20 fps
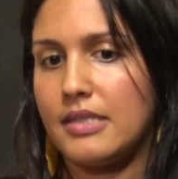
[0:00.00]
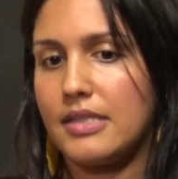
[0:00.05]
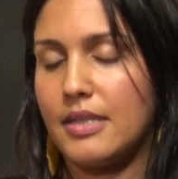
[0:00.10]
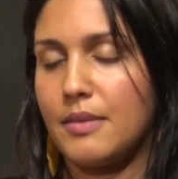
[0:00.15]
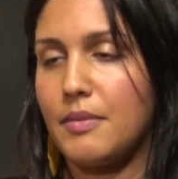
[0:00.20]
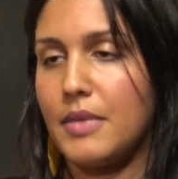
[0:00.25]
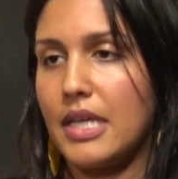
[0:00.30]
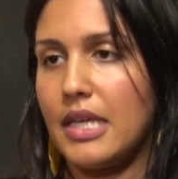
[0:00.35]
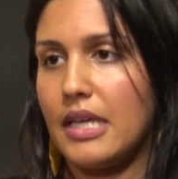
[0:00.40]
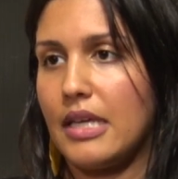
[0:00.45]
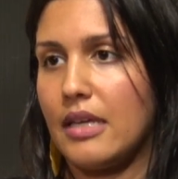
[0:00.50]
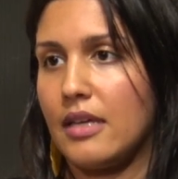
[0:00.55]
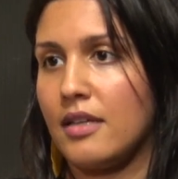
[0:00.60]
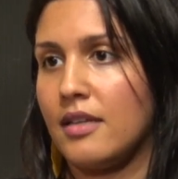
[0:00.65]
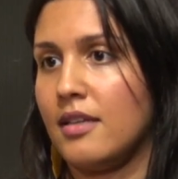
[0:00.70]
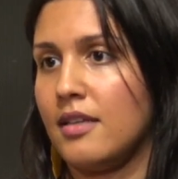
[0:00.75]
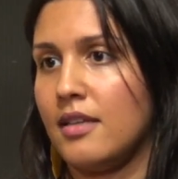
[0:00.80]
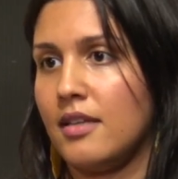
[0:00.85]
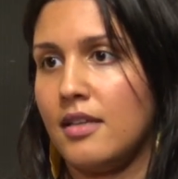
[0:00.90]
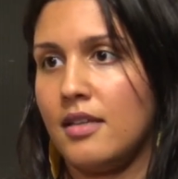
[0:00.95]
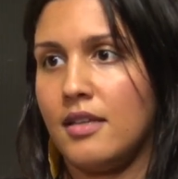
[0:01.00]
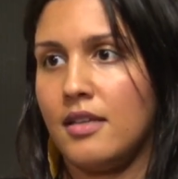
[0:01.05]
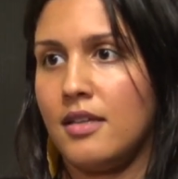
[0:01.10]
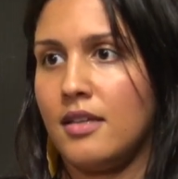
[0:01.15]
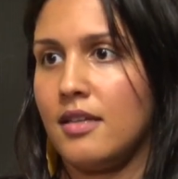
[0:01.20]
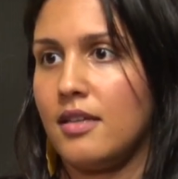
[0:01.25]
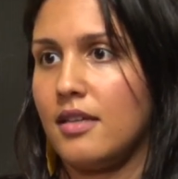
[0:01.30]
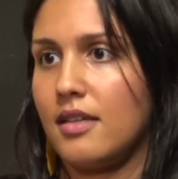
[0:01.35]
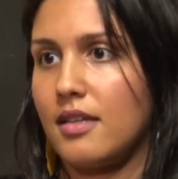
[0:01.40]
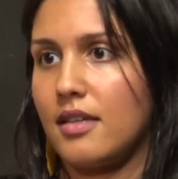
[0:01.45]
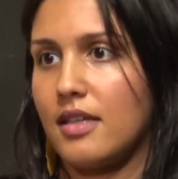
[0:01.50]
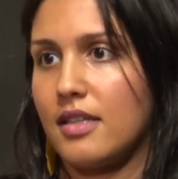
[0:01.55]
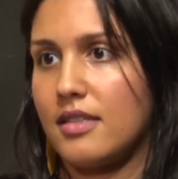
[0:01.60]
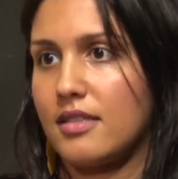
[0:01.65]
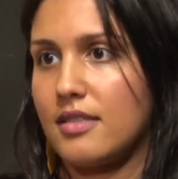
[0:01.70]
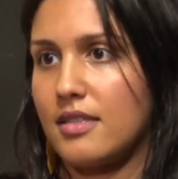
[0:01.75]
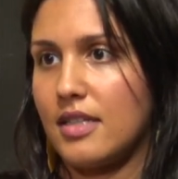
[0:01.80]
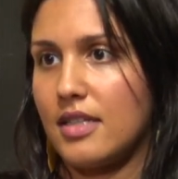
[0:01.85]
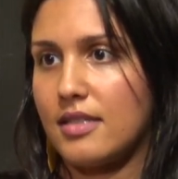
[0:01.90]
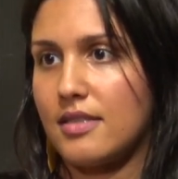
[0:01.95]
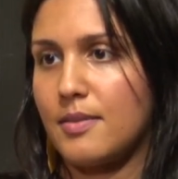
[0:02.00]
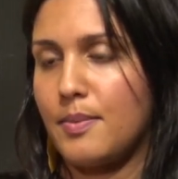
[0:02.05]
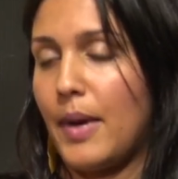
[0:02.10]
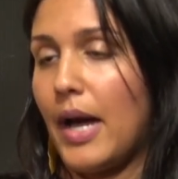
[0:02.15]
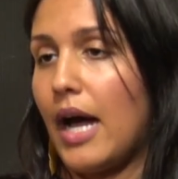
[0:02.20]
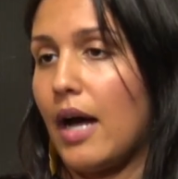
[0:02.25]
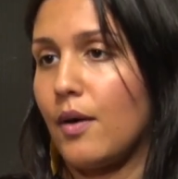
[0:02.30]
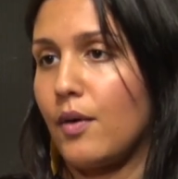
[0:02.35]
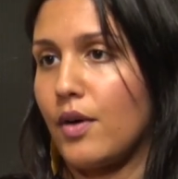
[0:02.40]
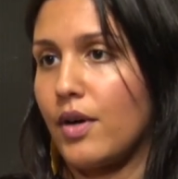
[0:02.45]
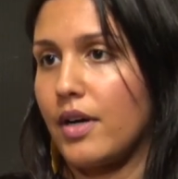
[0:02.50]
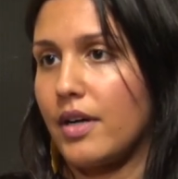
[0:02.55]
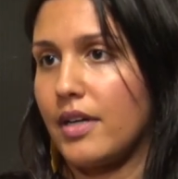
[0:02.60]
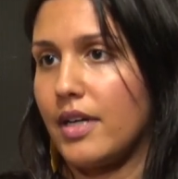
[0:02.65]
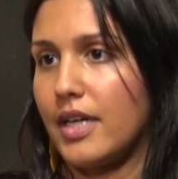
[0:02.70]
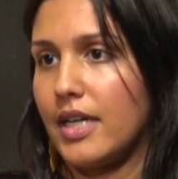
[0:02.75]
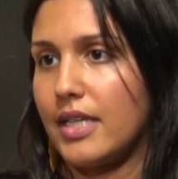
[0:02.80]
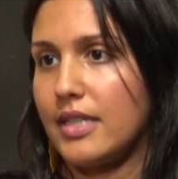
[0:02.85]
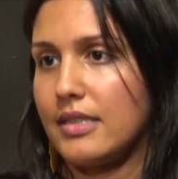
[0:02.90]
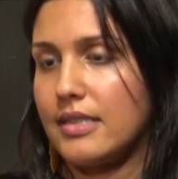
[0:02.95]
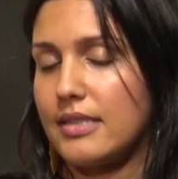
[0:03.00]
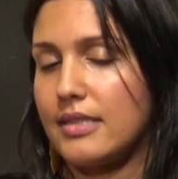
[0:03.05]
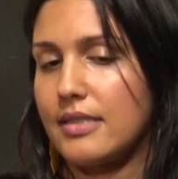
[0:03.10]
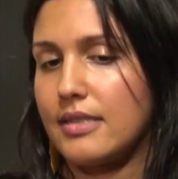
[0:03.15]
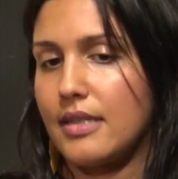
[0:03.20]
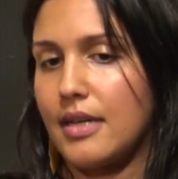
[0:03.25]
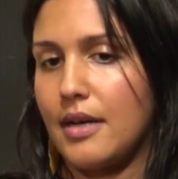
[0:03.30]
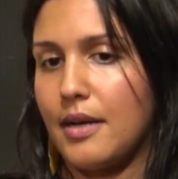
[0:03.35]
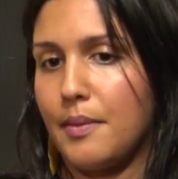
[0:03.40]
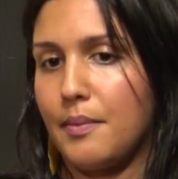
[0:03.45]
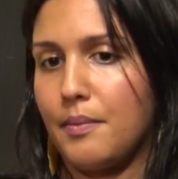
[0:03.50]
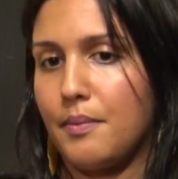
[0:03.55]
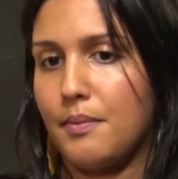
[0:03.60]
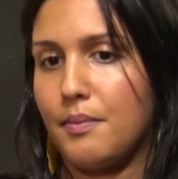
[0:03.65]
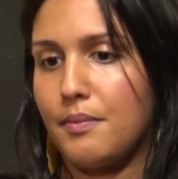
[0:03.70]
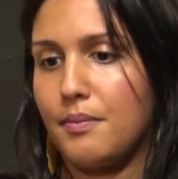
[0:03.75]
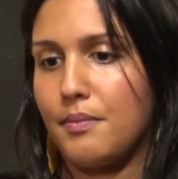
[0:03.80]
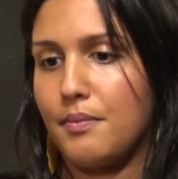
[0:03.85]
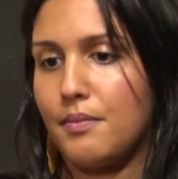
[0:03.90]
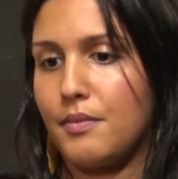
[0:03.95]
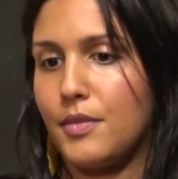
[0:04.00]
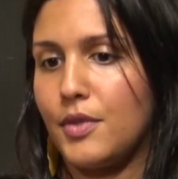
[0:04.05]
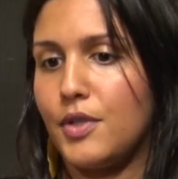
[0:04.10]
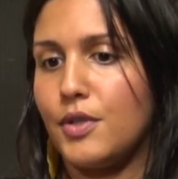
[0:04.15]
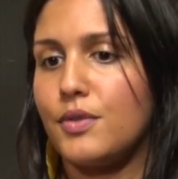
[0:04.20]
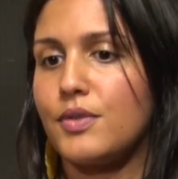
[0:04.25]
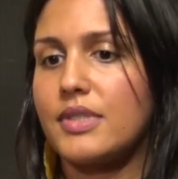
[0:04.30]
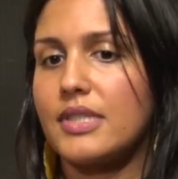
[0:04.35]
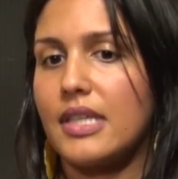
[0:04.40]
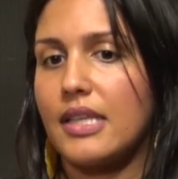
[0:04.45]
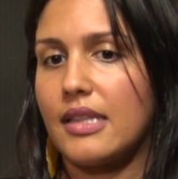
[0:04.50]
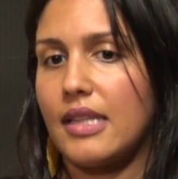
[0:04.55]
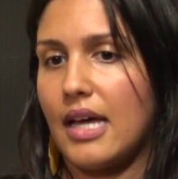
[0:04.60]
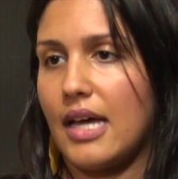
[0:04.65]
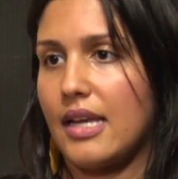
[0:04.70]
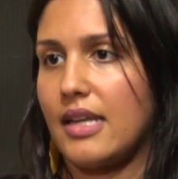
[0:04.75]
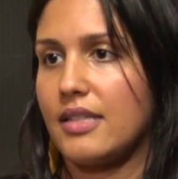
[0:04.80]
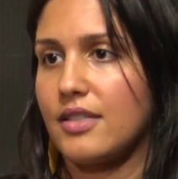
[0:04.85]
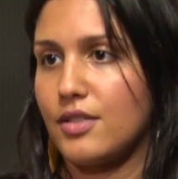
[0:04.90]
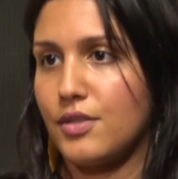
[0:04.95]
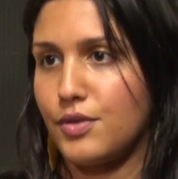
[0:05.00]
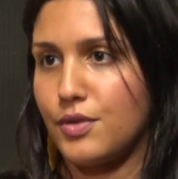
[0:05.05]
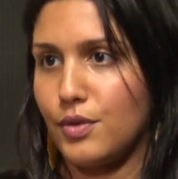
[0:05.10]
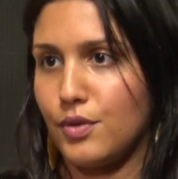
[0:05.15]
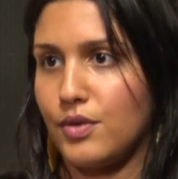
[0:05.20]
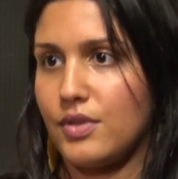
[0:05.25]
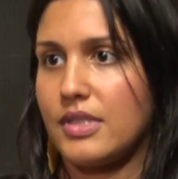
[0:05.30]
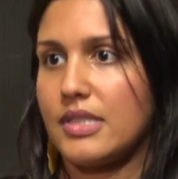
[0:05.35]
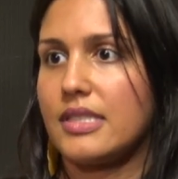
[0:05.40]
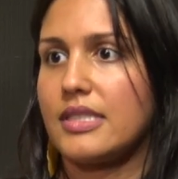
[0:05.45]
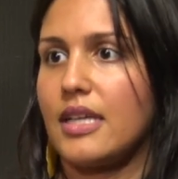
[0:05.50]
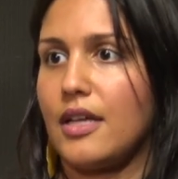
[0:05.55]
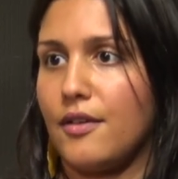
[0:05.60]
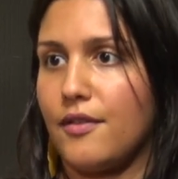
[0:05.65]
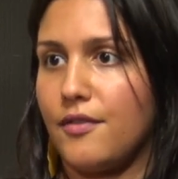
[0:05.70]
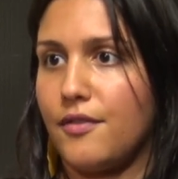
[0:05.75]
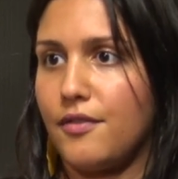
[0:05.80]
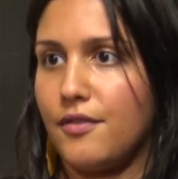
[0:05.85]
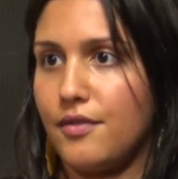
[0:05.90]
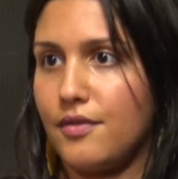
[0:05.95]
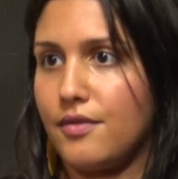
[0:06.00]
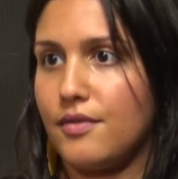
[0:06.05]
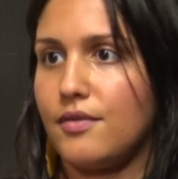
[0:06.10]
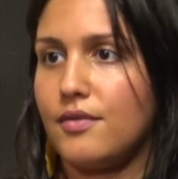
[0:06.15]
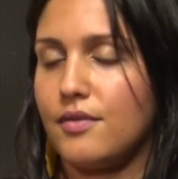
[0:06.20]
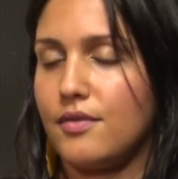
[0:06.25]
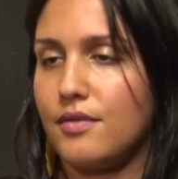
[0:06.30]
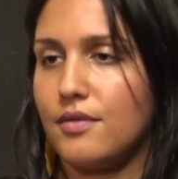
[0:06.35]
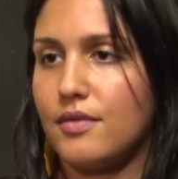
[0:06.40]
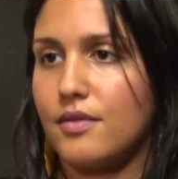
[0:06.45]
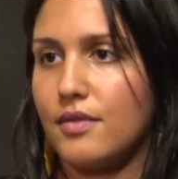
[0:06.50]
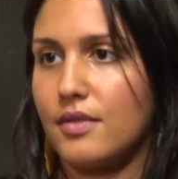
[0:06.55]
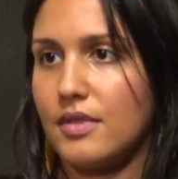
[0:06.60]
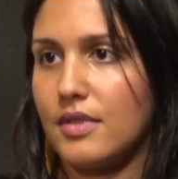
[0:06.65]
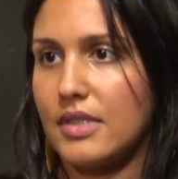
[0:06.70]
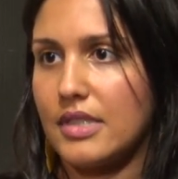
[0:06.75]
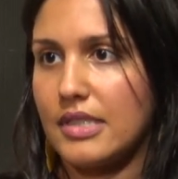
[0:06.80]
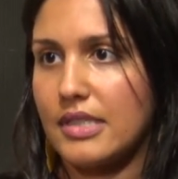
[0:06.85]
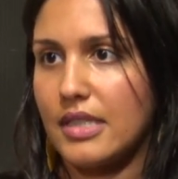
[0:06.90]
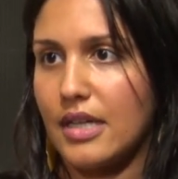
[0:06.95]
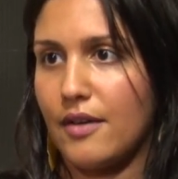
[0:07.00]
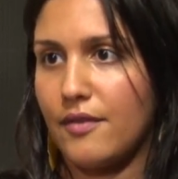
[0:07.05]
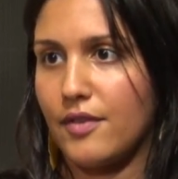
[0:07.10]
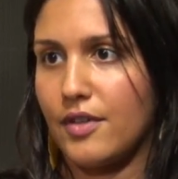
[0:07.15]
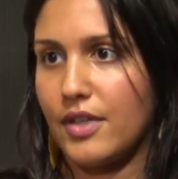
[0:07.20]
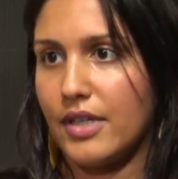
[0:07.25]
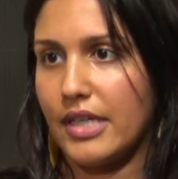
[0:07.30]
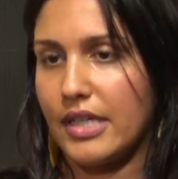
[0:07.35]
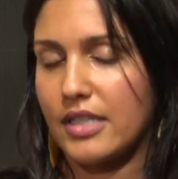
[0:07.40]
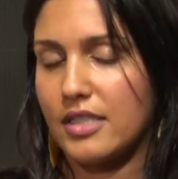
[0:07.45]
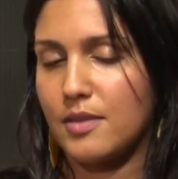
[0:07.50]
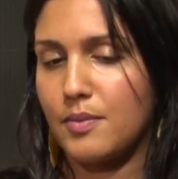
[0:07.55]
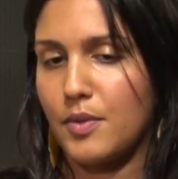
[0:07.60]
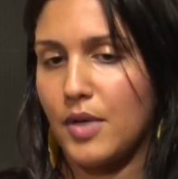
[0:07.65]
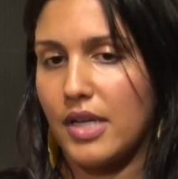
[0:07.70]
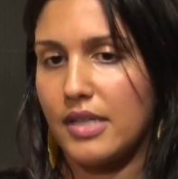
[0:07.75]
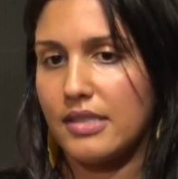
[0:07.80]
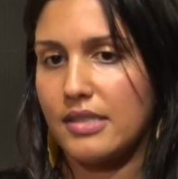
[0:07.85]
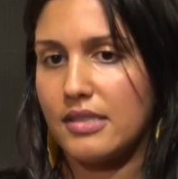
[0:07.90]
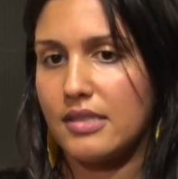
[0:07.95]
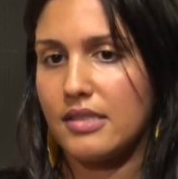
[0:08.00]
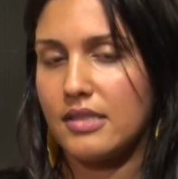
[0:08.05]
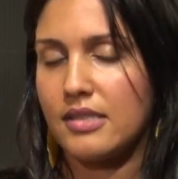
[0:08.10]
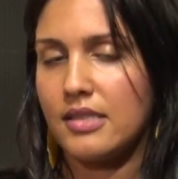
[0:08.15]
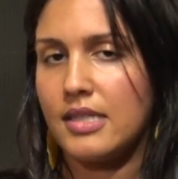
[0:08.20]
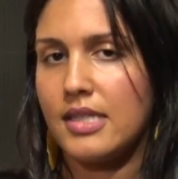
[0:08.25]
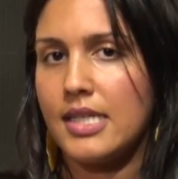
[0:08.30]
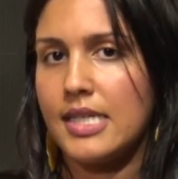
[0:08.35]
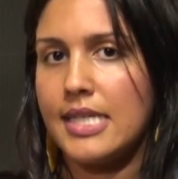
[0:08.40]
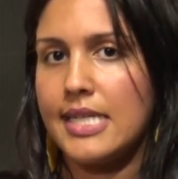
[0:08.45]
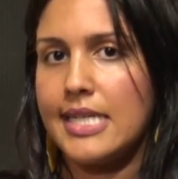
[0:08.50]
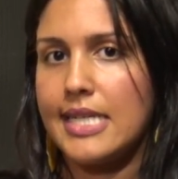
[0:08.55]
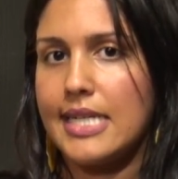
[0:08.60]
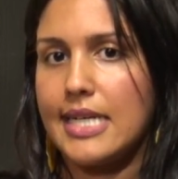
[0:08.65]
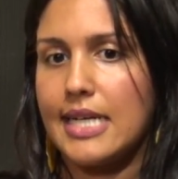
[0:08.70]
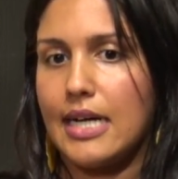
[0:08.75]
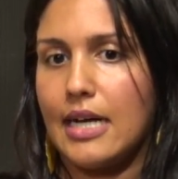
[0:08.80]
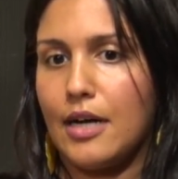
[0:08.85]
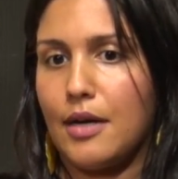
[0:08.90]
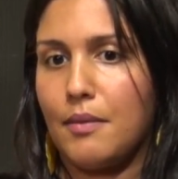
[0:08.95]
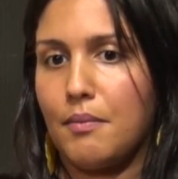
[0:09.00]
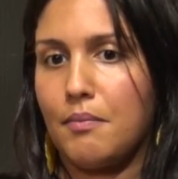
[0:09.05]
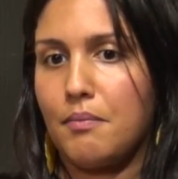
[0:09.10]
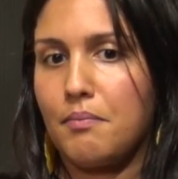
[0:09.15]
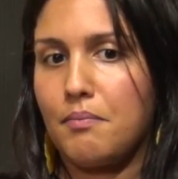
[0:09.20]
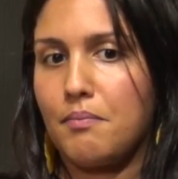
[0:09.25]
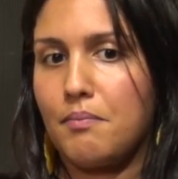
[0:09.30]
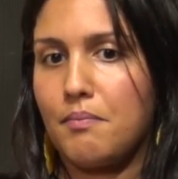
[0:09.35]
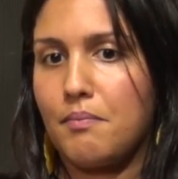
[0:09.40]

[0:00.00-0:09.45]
to me, it's, it's power and using that as a tool to self discover and express. Um,